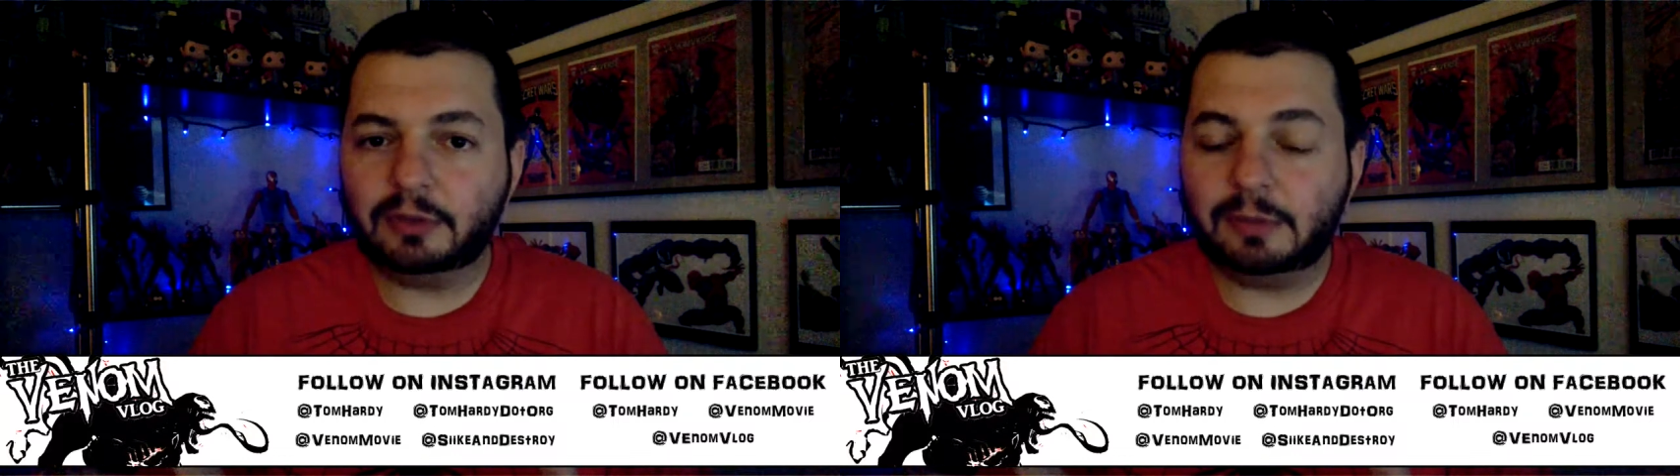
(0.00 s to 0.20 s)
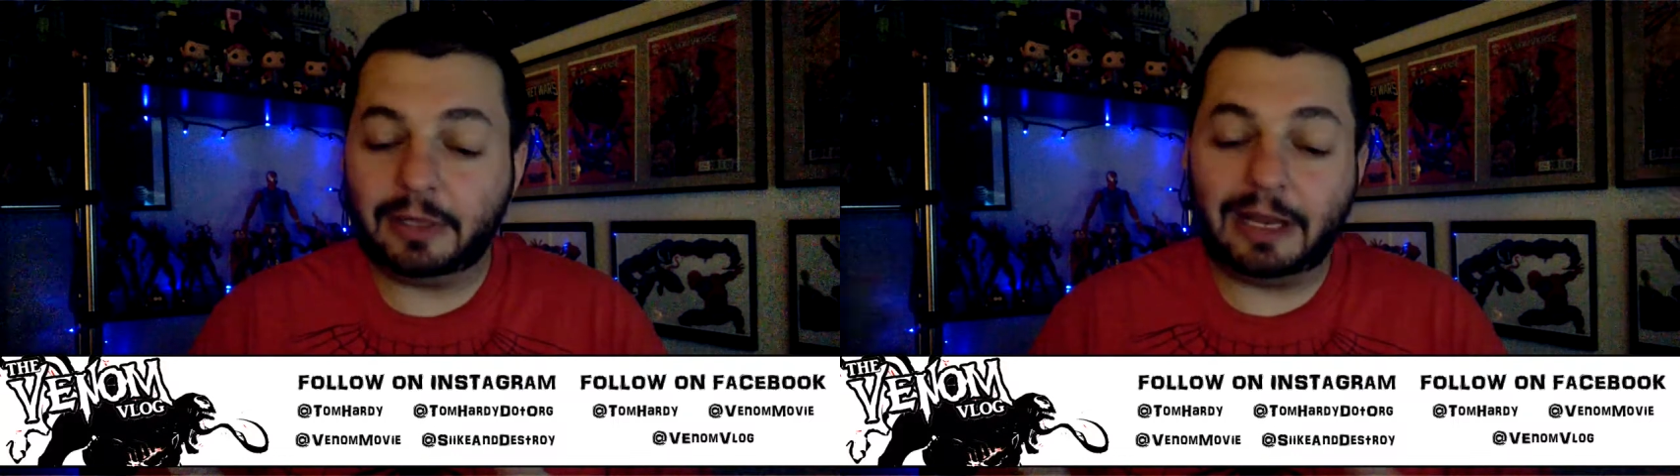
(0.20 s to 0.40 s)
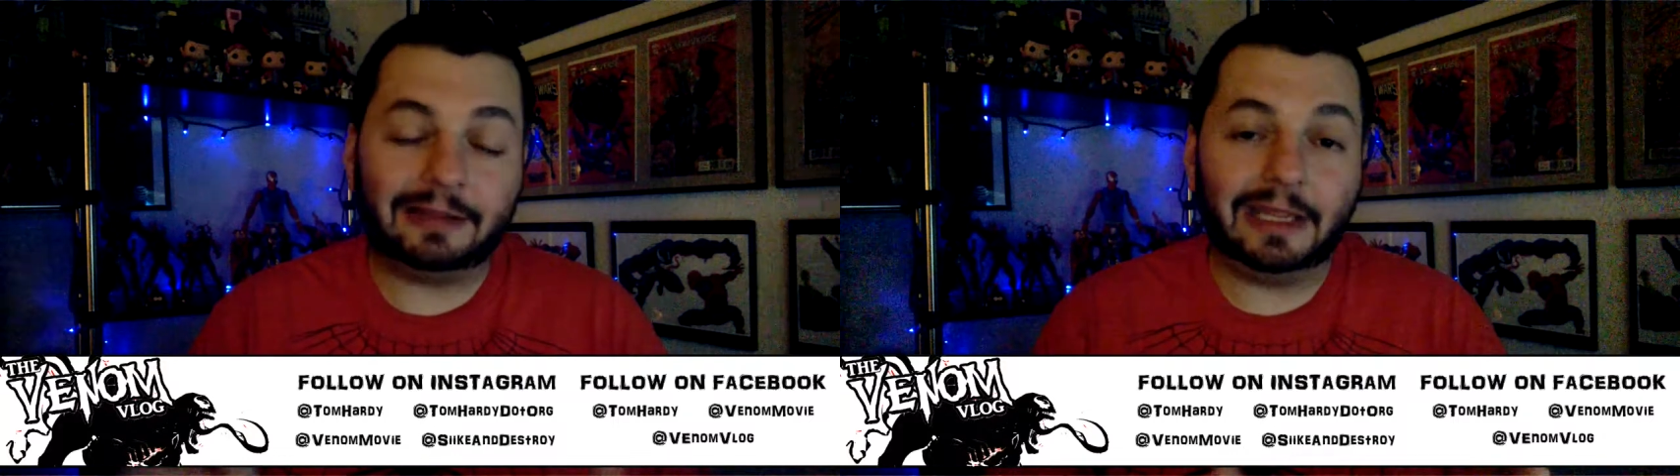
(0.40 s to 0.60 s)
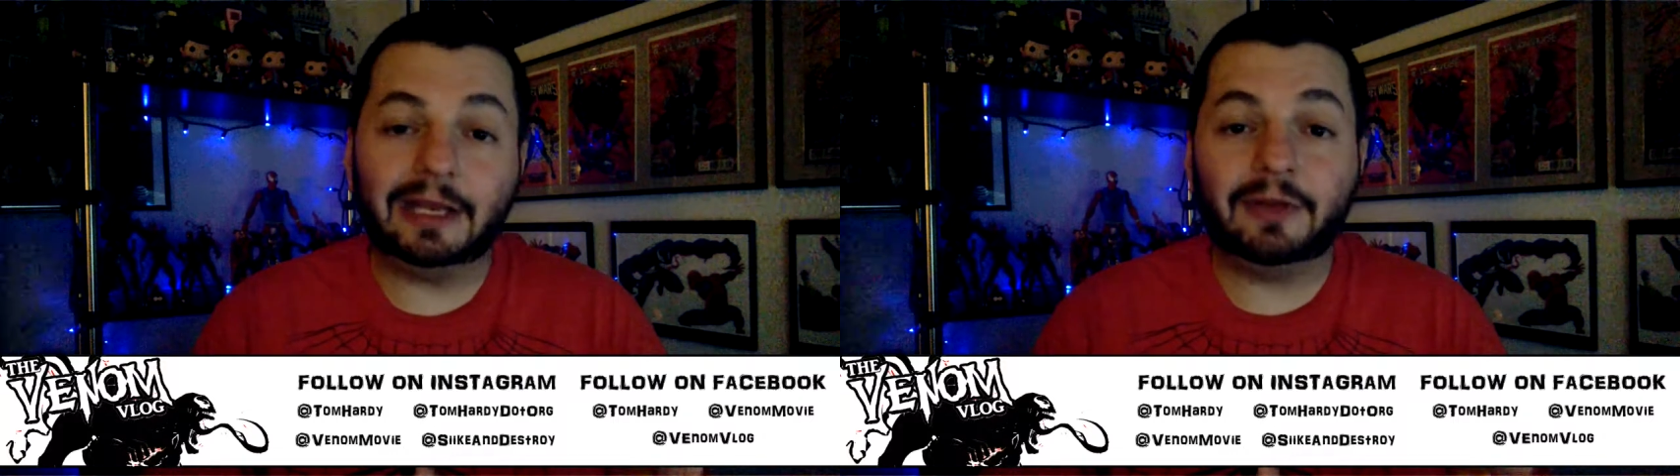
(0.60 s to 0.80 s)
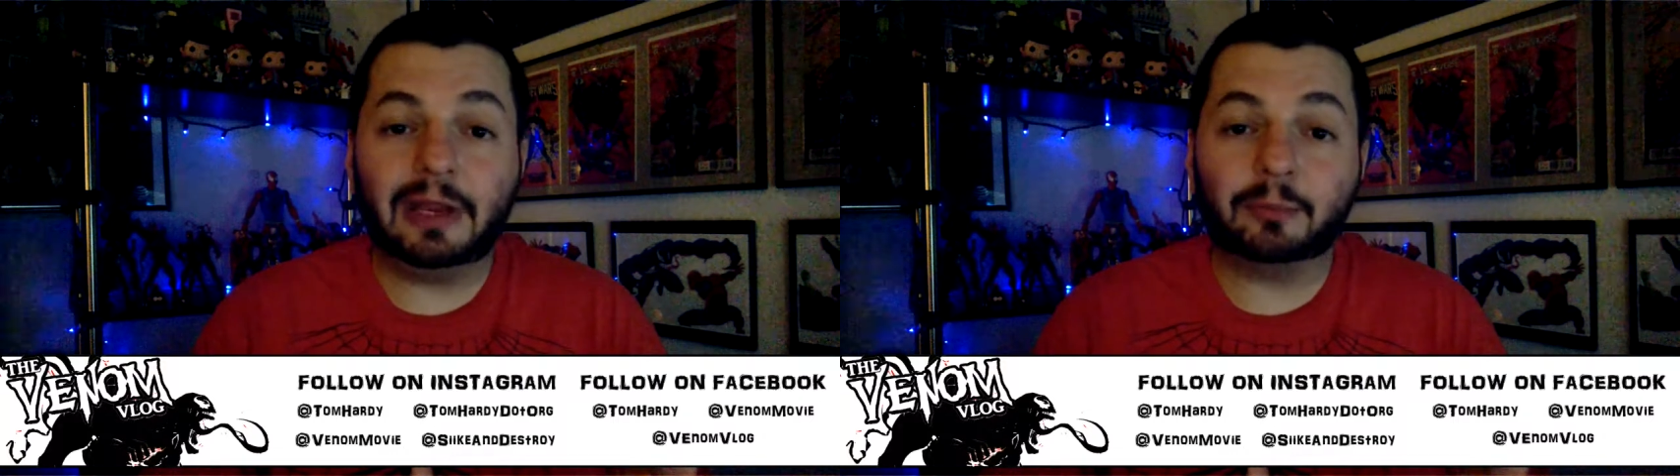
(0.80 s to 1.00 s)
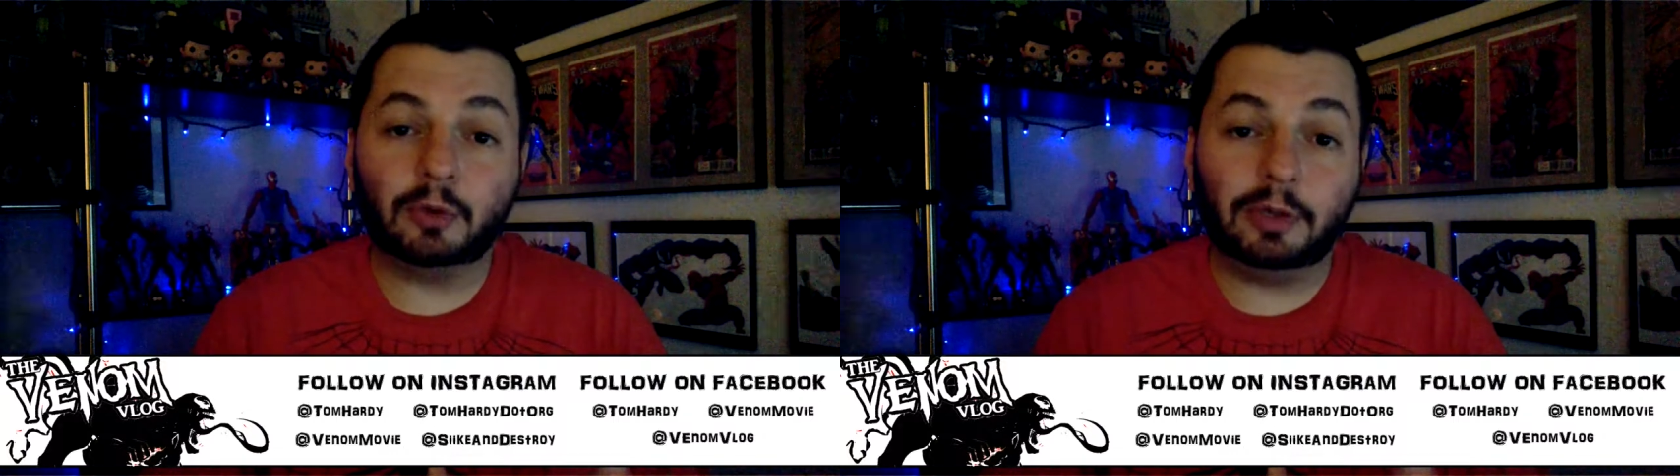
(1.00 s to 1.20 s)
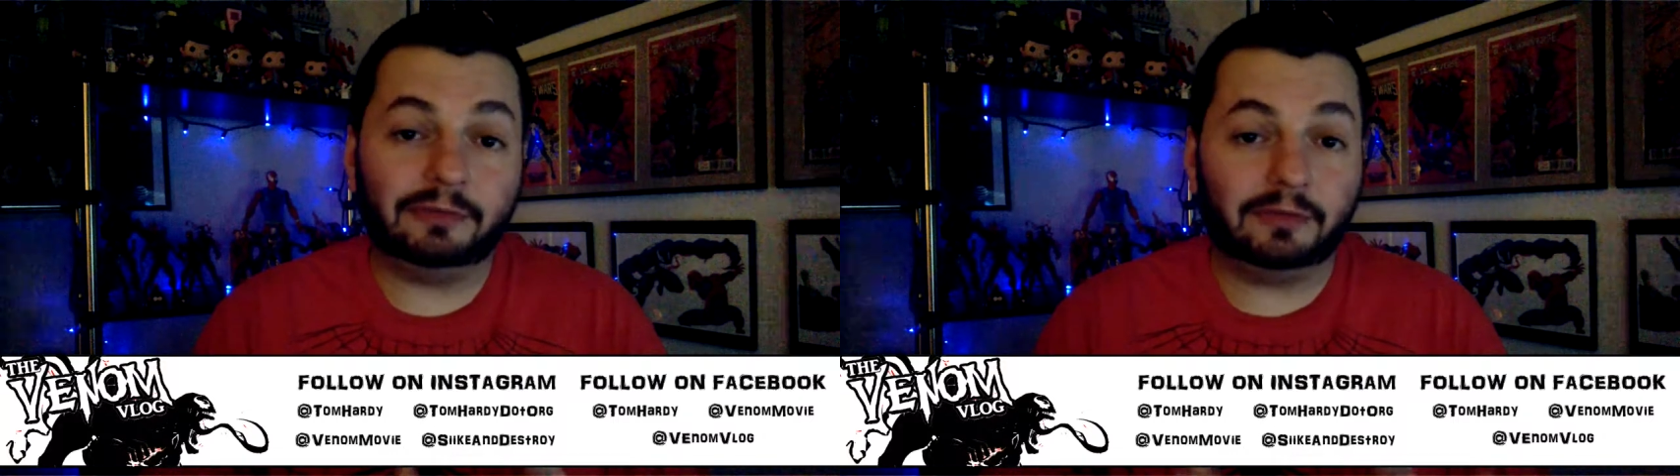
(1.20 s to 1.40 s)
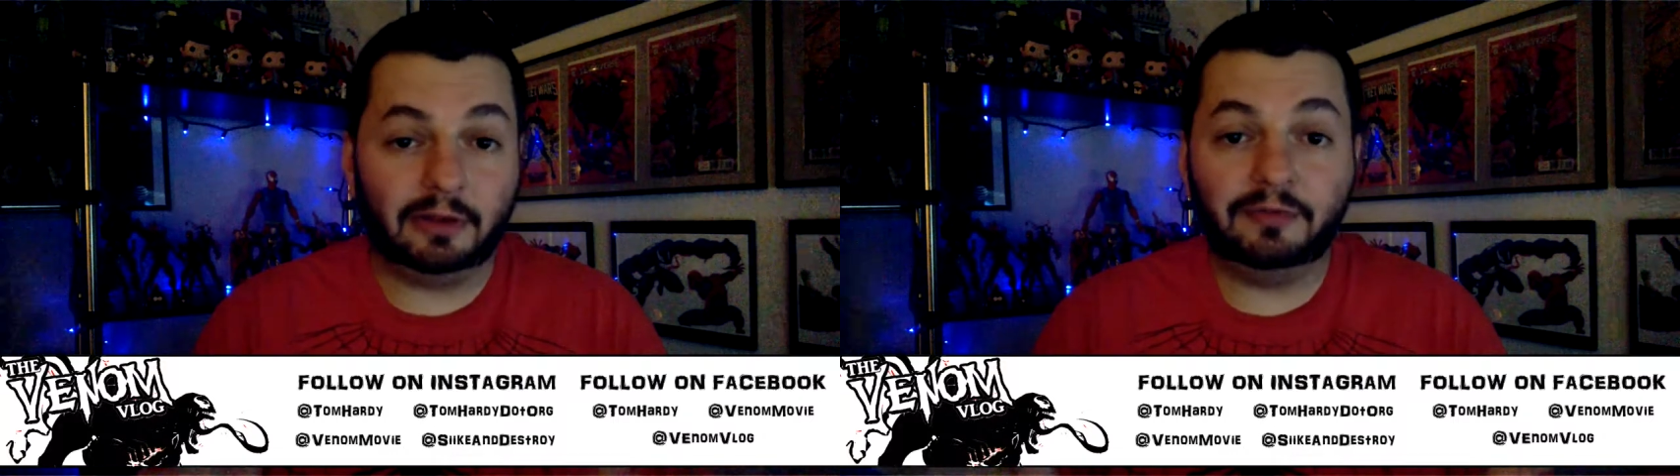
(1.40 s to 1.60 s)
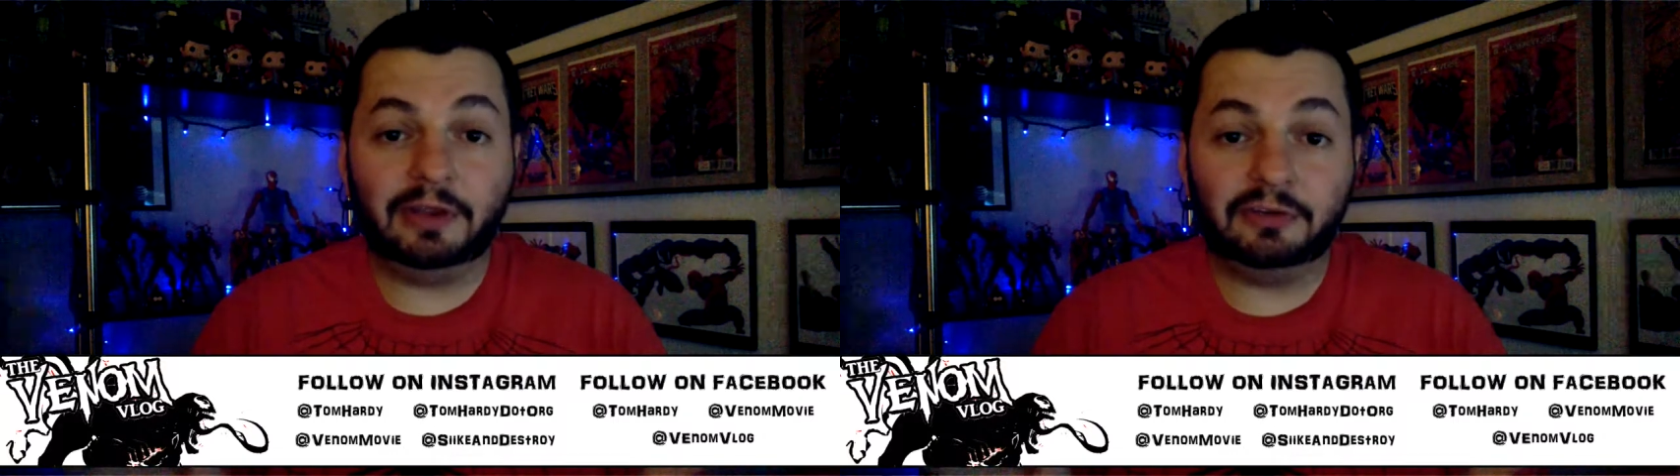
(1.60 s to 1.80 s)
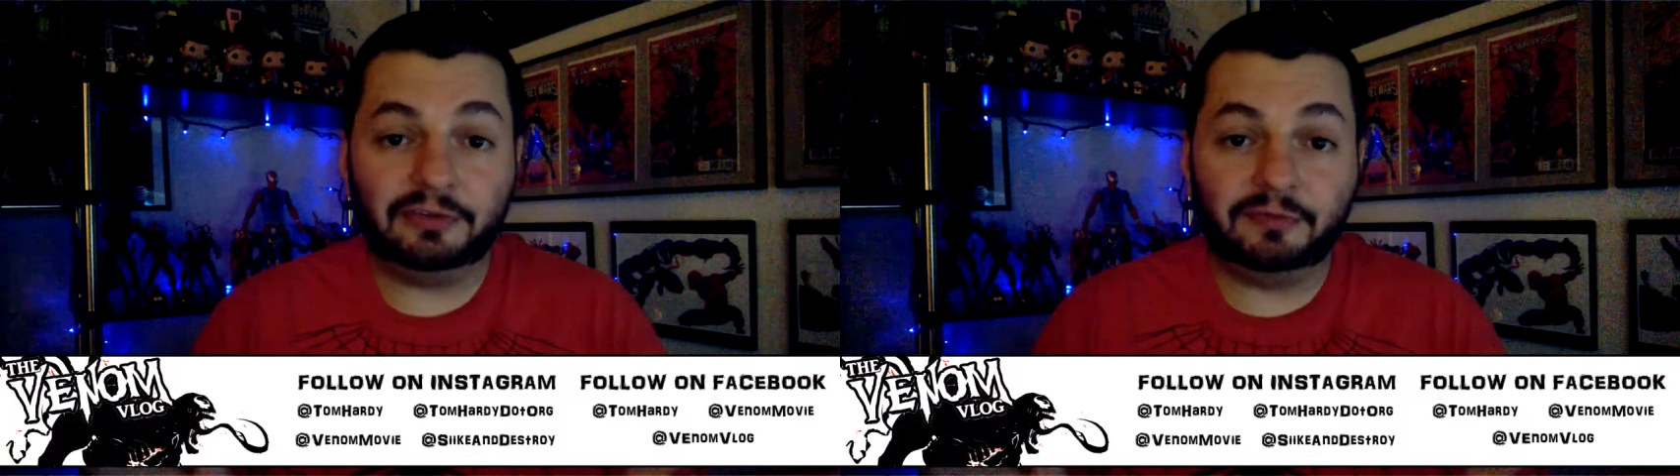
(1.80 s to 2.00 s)
but at the end of April is
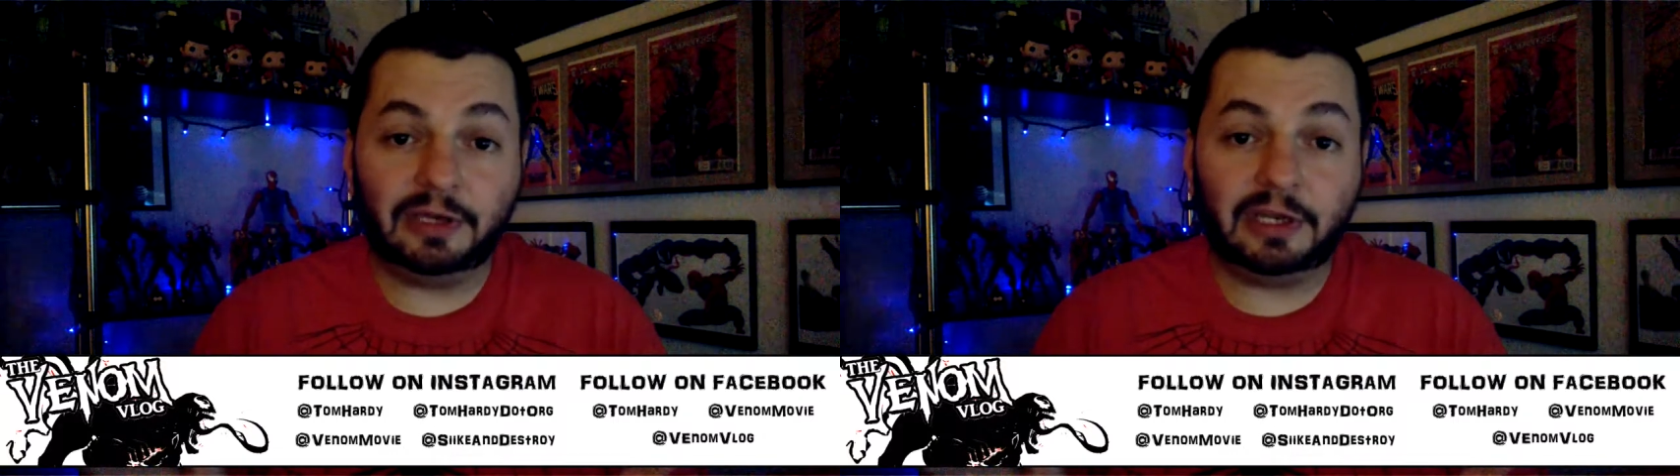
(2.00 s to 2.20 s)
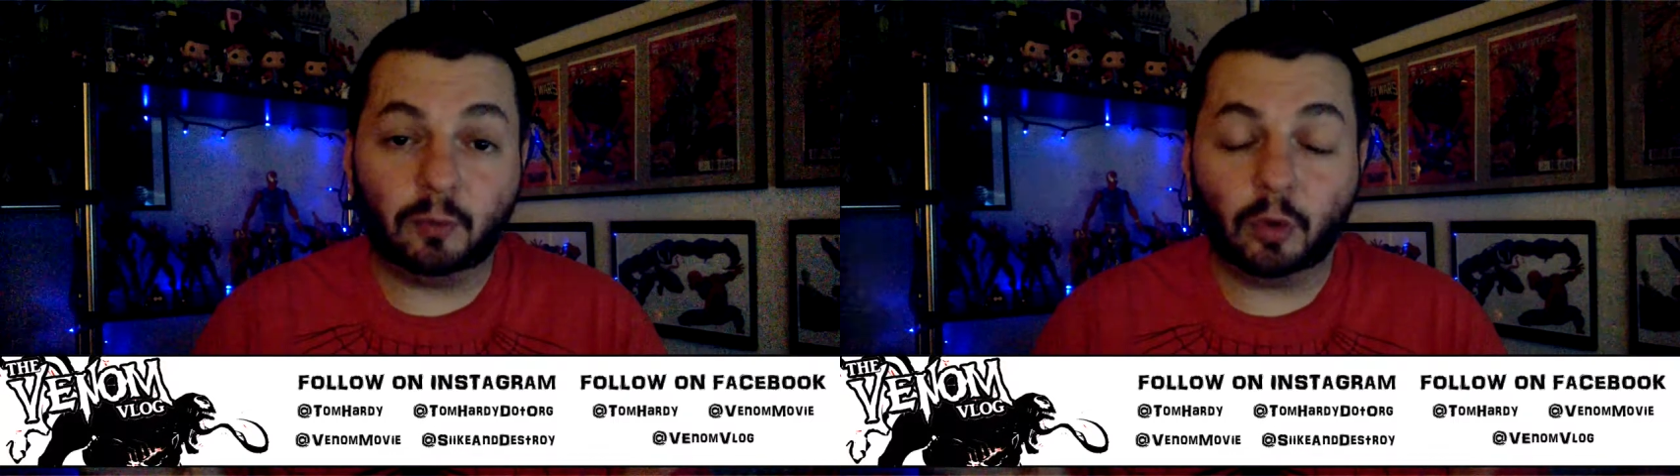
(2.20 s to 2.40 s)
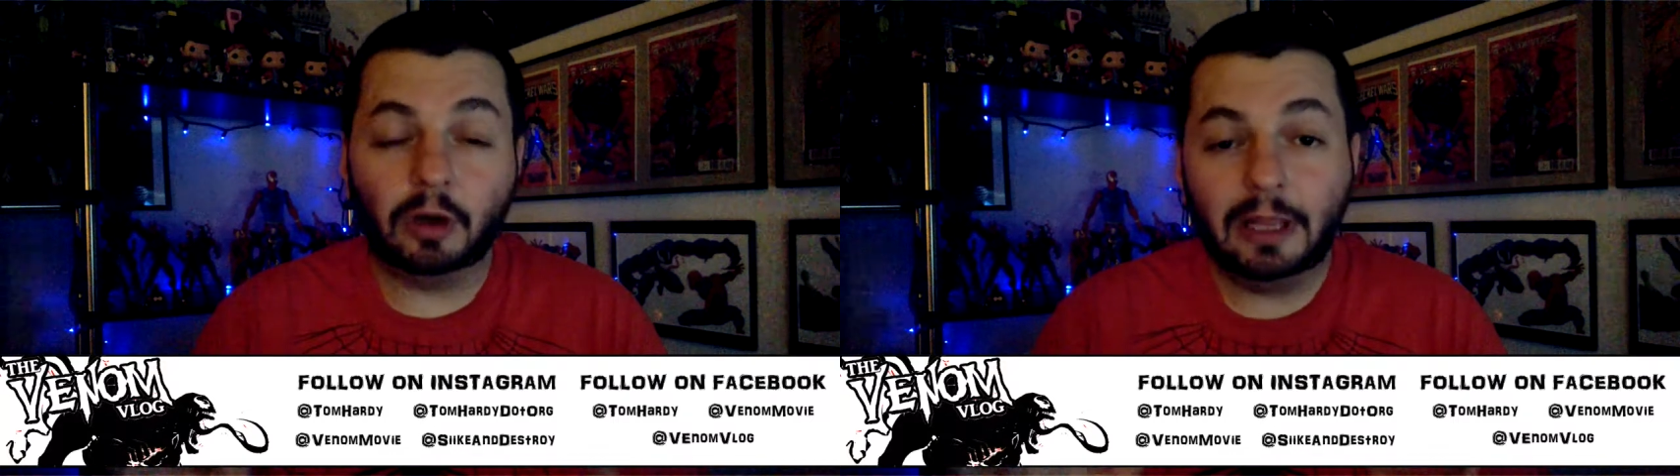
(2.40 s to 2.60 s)
Avengers Infinity War.